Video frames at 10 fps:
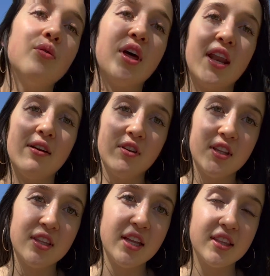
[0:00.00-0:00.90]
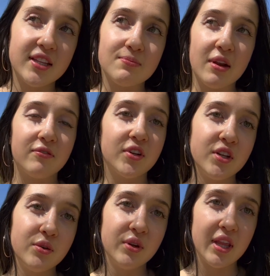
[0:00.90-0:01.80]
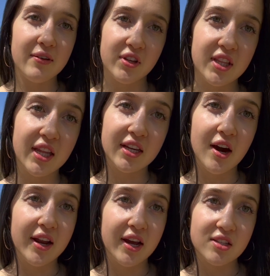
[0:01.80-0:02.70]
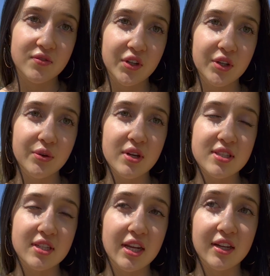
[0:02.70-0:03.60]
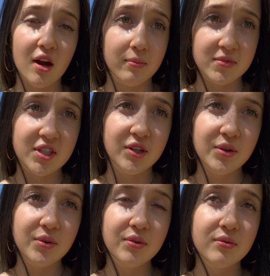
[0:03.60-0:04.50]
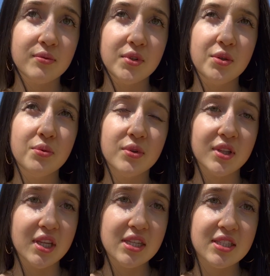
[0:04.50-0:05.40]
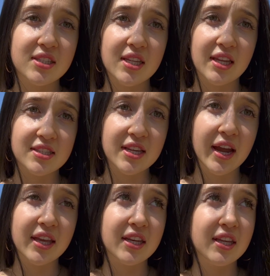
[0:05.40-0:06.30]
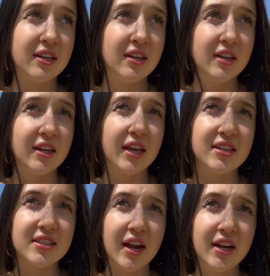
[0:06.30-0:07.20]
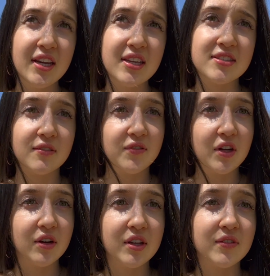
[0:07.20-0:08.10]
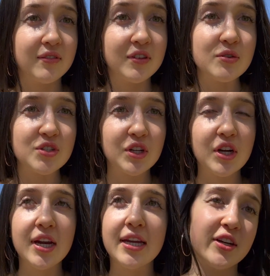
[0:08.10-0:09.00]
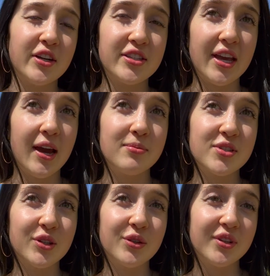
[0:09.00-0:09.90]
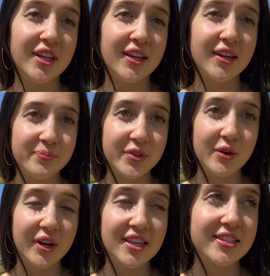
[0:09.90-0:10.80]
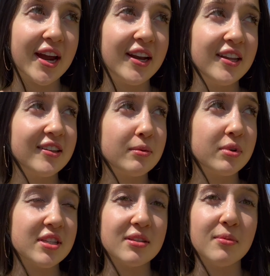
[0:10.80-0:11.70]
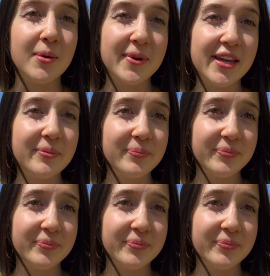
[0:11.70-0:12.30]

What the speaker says: that everything that's meant for you and that everything that God has for you is gonna come to you, you release this anxiety. Anxiety is a fearing of the future, and there is absolutely no anxiety in the present moment.